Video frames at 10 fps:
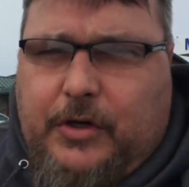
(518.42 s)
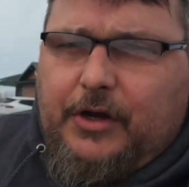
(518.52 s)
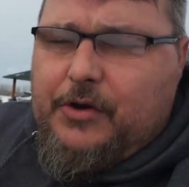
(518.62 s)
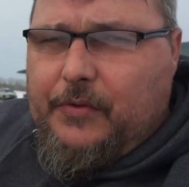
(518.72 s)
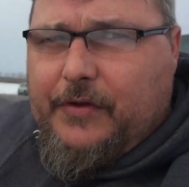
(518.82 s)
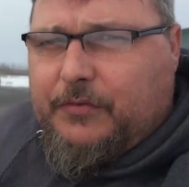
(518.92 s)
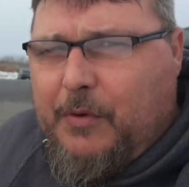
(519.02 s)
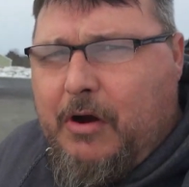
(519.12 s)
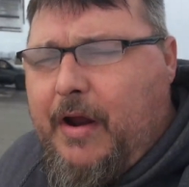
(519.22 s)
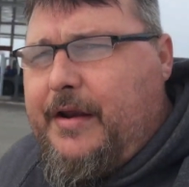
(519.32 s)
We're gonna do this
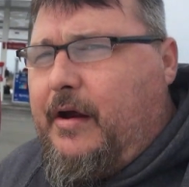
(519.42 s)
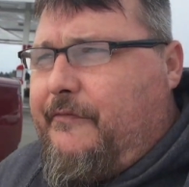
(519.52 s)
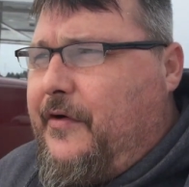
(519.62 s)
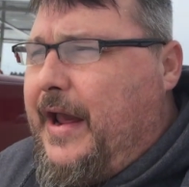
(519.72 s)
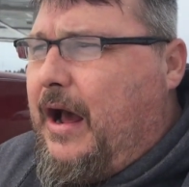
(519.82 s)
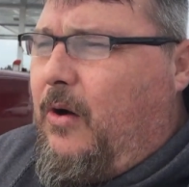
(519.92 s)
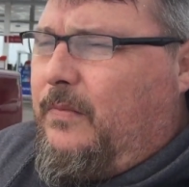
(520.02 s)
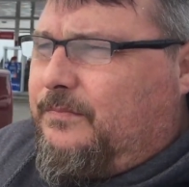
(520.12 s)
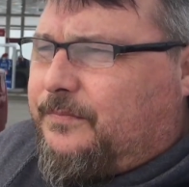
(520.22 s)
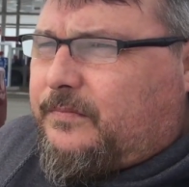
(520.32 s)
rear end up for now.